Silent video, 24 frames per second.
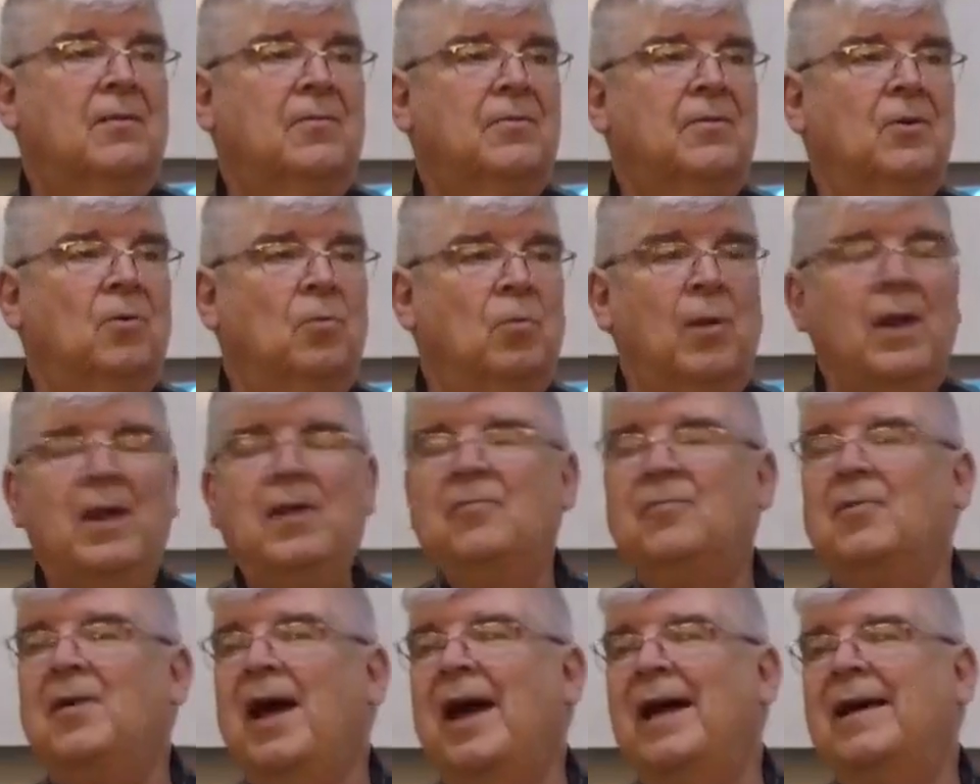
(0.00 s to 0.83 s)
That
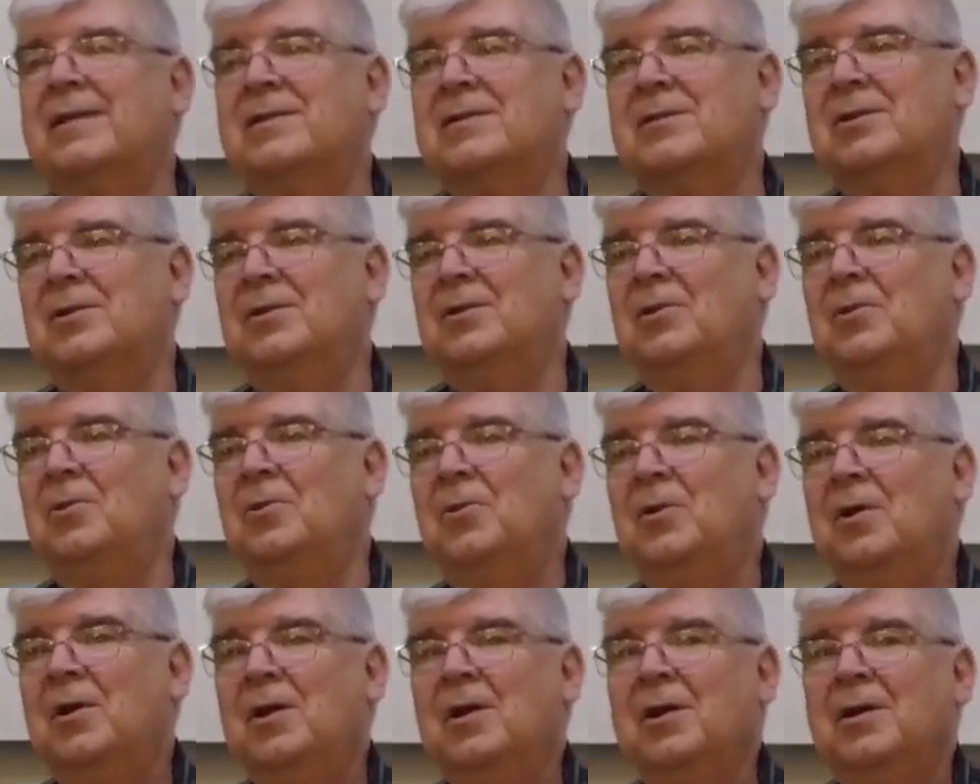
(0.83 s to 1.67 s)
we've got
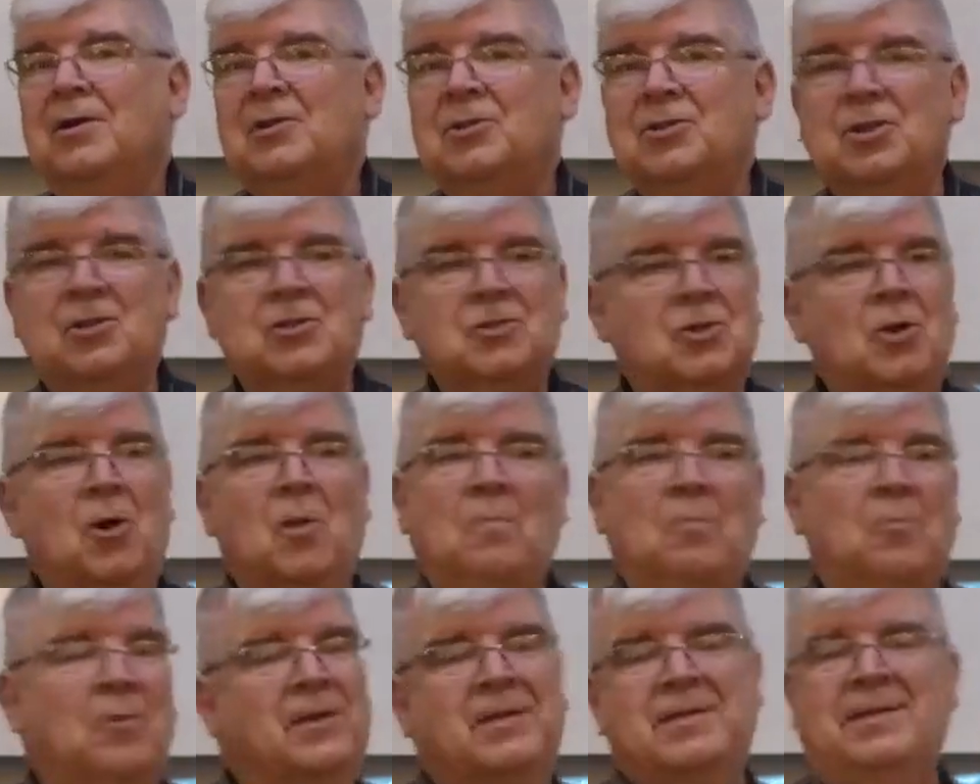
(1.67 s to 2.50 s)
to just
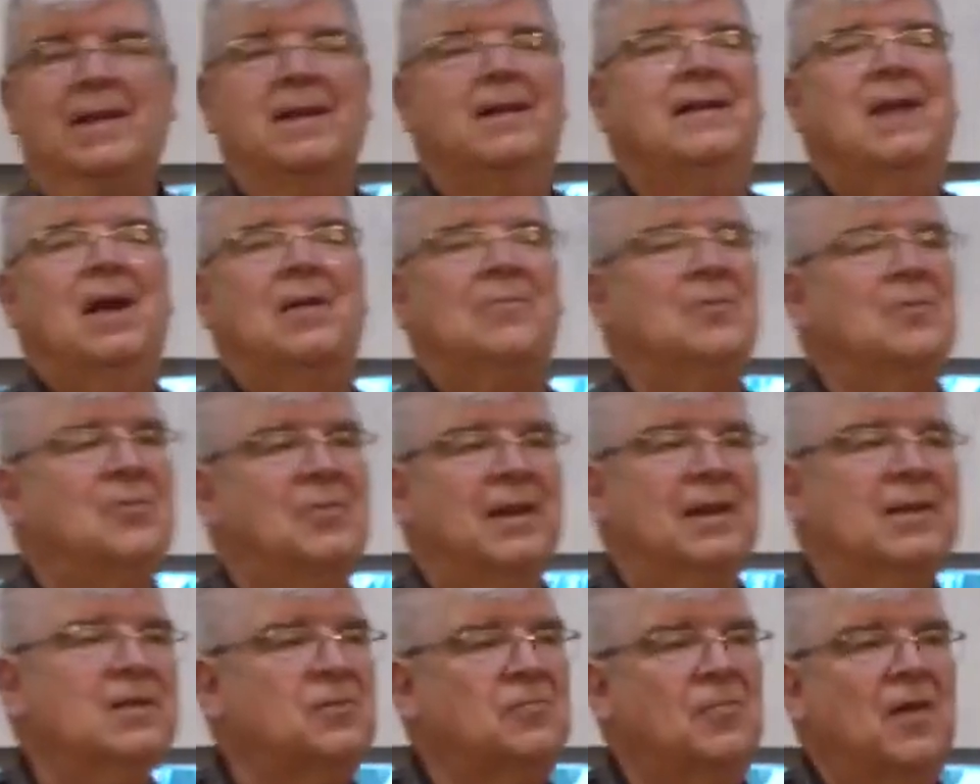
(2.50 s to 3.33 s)
don't pretend
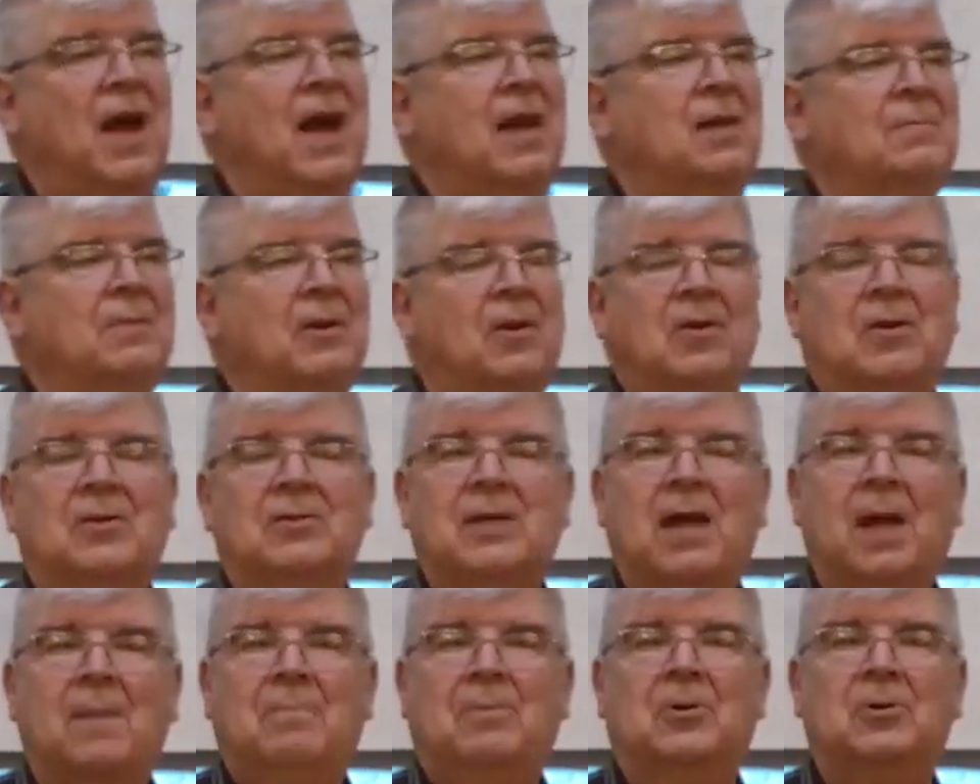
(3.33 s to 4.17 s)
everything's fine because
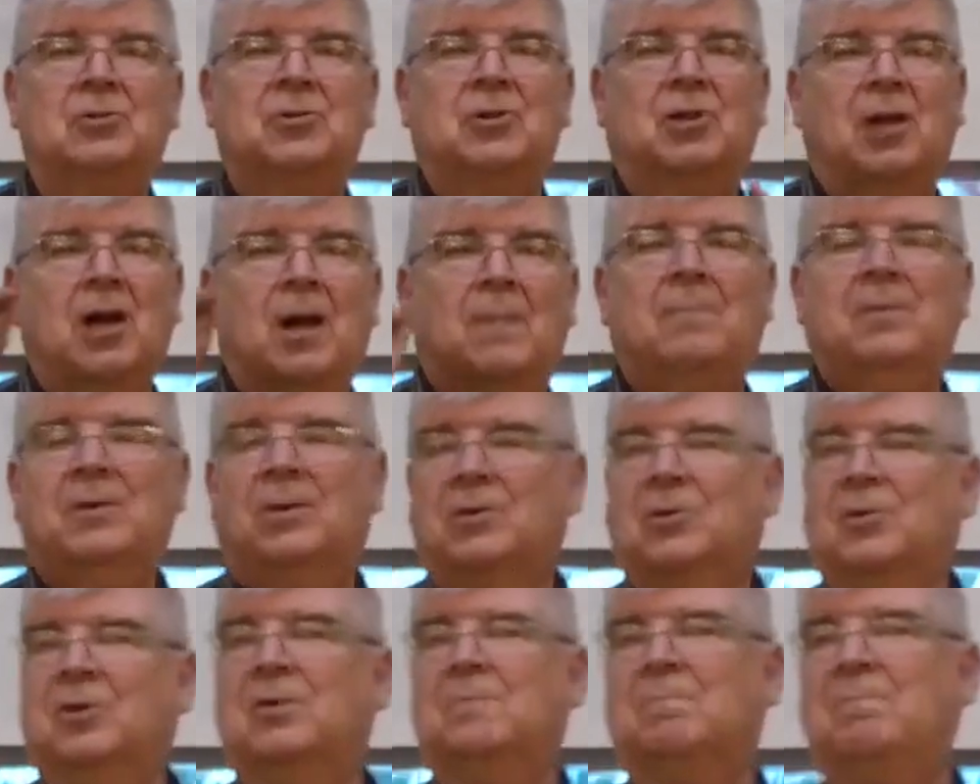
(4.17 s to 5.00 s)
I push a couple
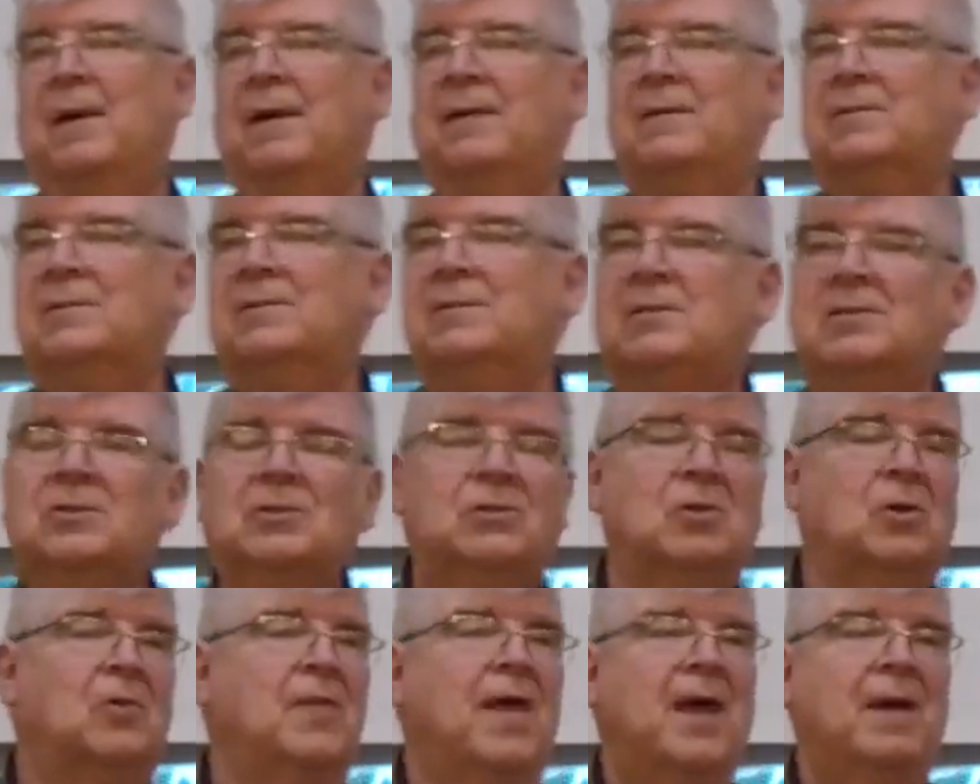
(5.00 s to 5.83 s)
of good buttons and
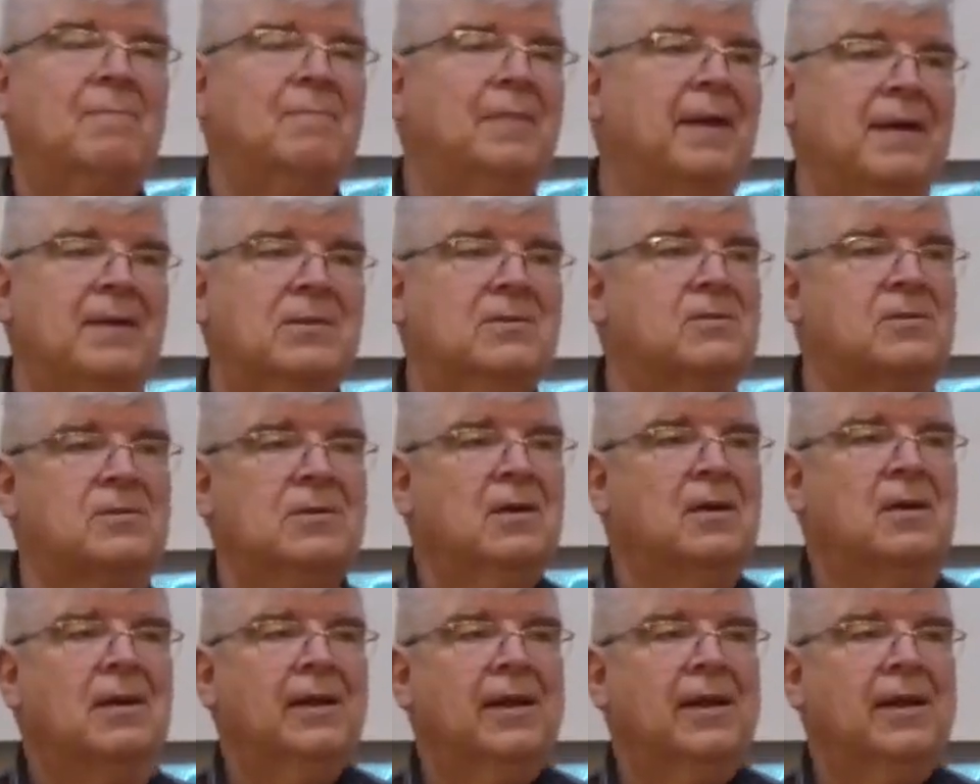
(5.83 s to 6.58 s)
so that means,